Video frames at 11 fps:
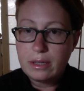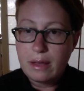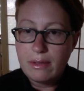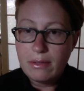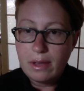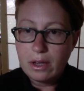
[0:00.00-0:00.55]
and
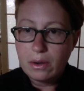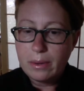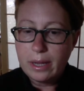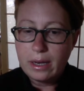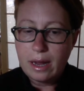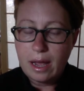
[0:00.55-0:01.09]
then they go
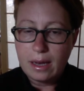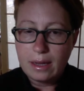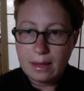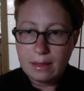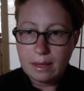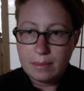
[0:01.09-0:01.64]
in and
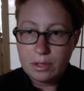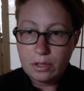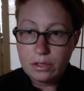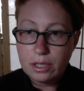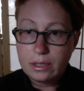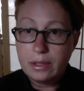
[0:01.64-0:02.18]
get them
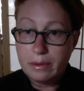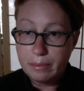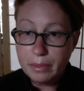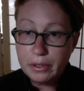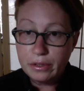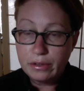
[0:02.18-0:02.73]
surgically
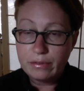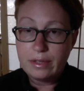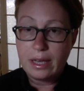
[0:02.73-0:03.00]
removed,